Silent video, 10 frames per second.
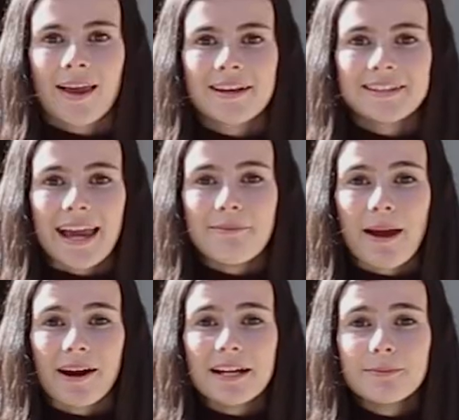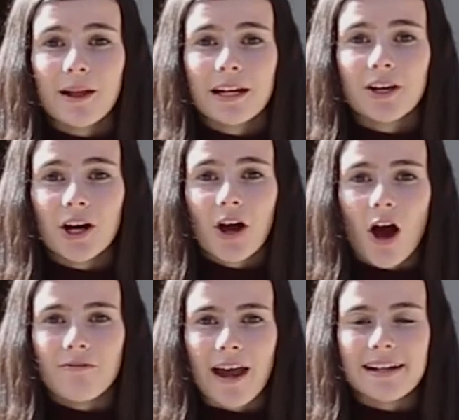Saint Mary's played good
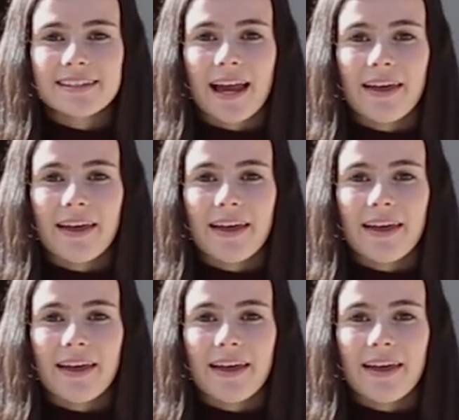offense,